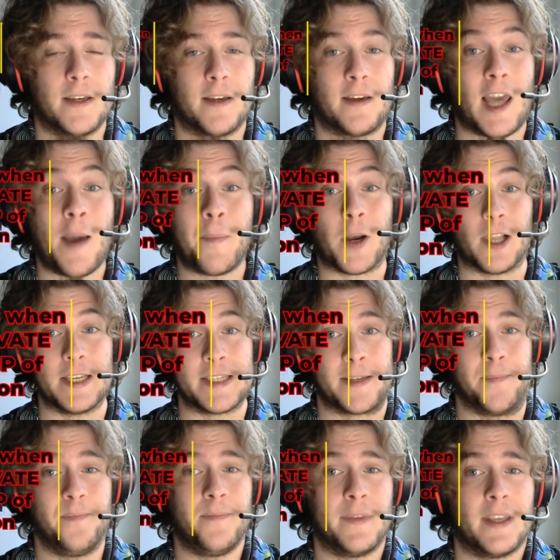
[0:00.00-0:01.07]

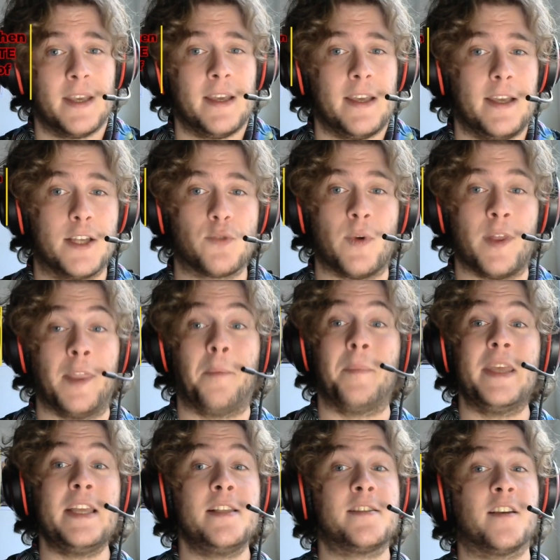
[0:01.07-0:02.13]
Capitalism is when the
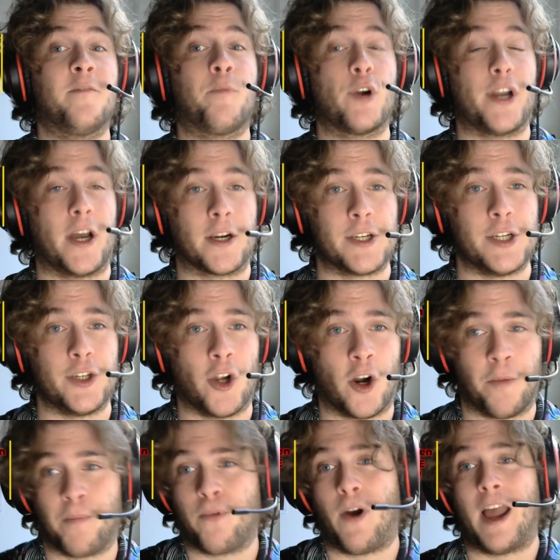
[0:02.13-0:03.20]
means of production are
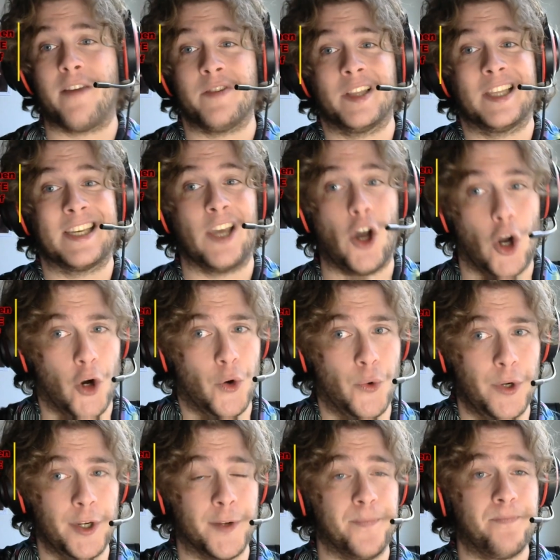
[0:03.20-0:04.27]
privately
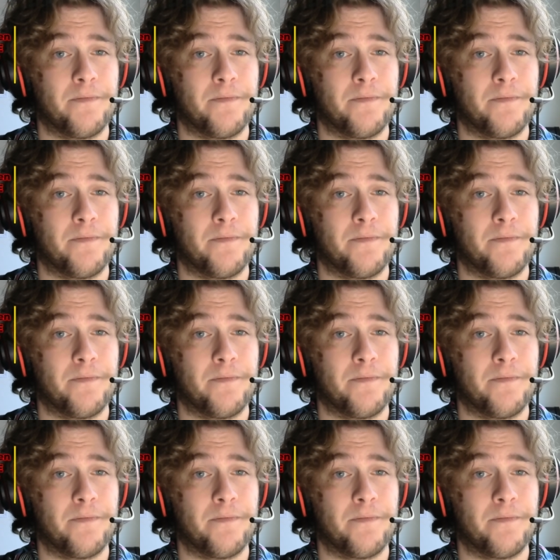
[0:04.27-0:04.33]
owned,